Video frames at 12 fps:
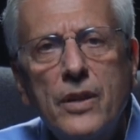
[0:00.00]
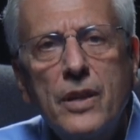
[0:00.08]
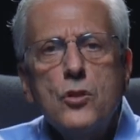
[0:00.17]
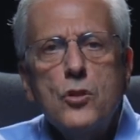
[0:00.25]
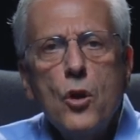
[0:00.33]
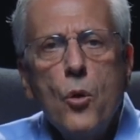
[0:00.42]

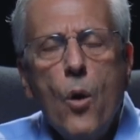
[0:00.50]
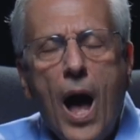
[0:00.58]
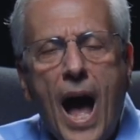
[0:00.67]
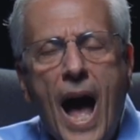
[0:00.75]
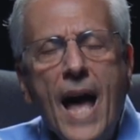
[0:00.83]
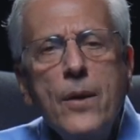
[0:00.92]
So
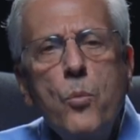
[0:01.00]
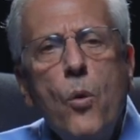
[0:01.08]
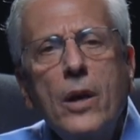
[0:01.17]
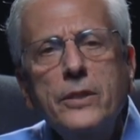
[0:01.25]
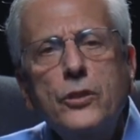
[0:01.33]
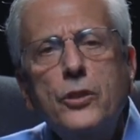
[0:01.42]
I
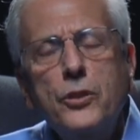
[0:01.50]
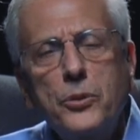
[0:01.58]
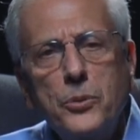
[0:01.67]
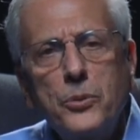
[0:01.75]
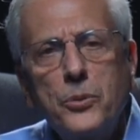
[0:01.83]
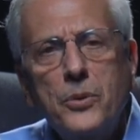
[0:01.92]
want
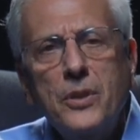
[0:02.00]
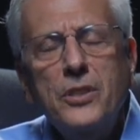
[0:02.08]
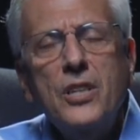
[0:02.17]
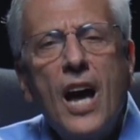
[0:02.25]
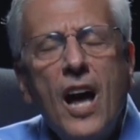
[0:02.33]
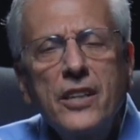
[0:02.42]
you
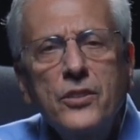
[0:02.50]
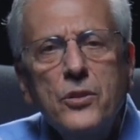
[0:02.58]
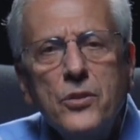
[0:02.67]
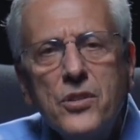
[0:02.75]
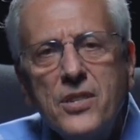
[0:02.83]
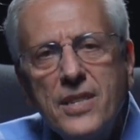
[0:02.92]
to
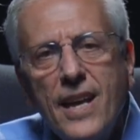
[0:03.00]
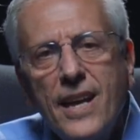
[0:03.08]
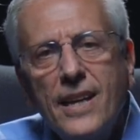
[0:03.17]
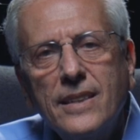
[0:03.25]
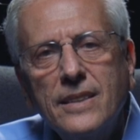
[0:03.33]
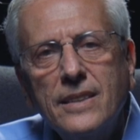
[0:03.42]

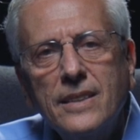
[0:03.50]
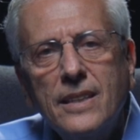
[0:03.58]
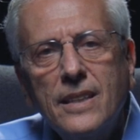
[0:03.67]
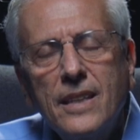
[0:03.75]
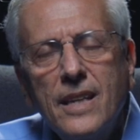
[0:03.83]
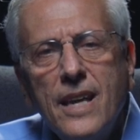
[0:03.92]
understand
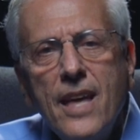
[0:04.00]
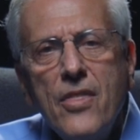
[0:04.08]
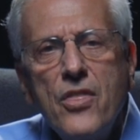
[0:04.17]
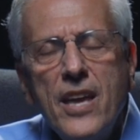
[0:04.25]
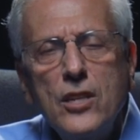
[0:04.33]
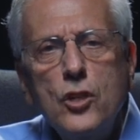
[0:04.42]

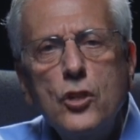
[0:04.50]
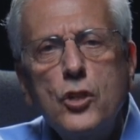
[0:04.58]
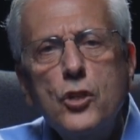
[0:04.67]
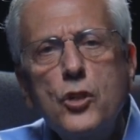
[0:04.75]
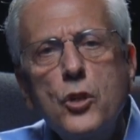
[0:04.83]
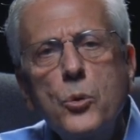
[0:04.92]
that
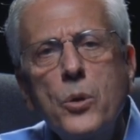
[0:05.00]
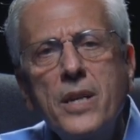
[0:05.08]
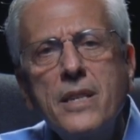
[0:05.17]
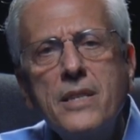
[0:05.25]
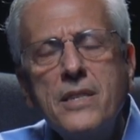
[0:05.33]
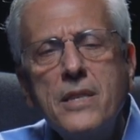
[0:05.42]

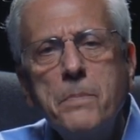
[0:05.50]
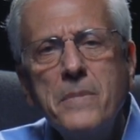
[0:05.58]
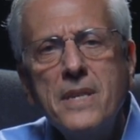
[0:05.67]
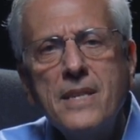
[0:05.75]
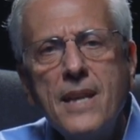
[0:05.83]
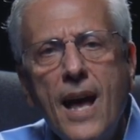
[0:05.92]
Yeshua is the
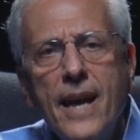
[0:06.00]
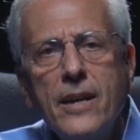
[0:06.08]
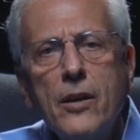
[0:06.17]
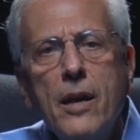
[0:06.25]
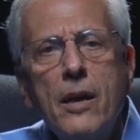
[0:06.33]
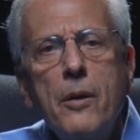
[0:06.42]

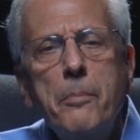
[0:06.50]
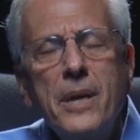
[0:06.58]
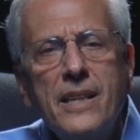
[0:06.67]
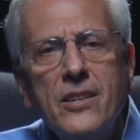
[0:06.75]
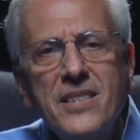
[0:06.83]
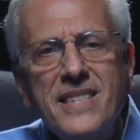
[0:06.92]
Messiah
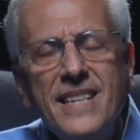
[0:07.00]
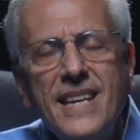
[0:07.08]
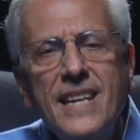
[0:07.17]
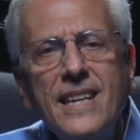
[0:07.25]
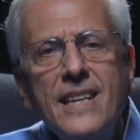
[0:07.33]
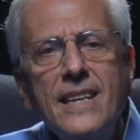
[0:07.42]
because
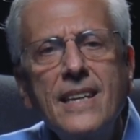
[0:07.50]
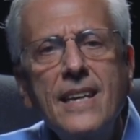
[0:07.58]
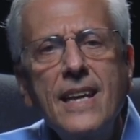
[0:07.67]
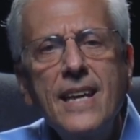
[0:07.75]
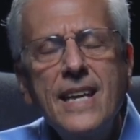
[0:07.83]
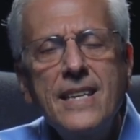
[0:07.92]

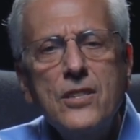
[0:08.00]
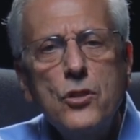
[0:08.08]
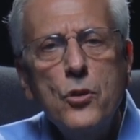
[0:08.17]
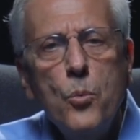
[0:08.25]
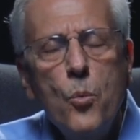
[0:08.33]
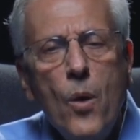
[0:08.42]
he is
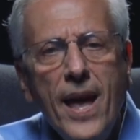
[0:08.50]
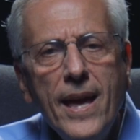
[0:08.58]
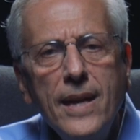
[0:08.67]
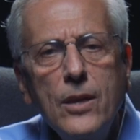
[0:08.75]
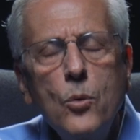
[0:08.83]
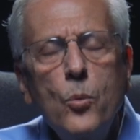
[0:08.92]
the
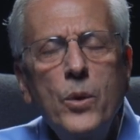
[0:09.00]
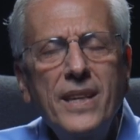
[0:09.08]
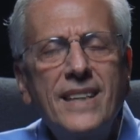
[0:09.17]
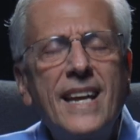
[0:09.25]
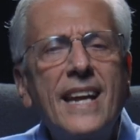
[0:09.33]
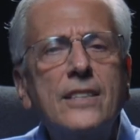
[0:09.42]
way we
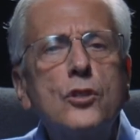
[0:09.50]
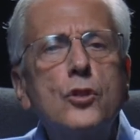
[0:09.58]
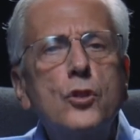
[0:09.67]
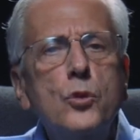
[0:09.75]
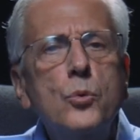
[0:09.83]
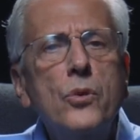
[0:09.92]
get
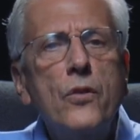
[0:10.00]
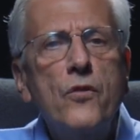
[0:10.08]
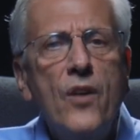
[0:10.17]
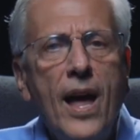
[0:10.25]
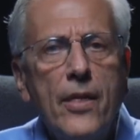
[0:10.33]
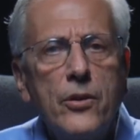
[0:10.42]
to the
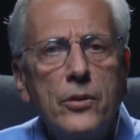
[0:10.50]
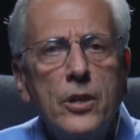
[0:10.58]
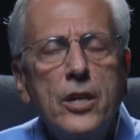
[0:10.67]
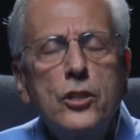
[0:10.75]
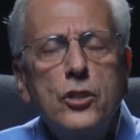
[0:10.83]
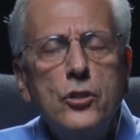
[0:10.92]
Father,
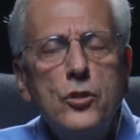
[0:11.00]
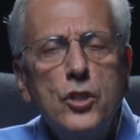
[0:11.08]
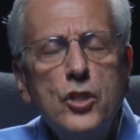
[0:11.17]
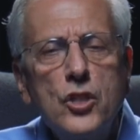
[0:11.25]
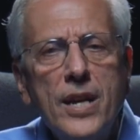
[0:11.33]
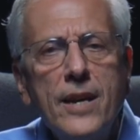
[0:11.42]
to
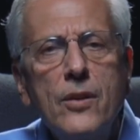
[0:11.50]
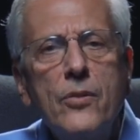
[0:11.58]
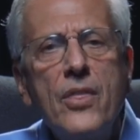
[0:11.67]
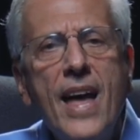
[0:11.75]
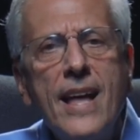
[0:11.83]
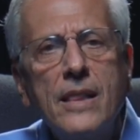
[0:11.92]
share
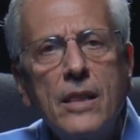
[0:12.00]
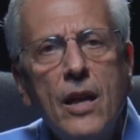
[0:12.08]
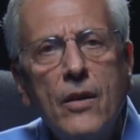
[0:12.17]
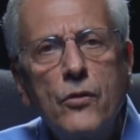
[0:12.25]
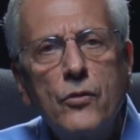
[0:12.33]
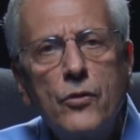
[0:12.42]
that
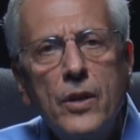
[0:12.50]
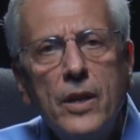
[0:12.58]
love.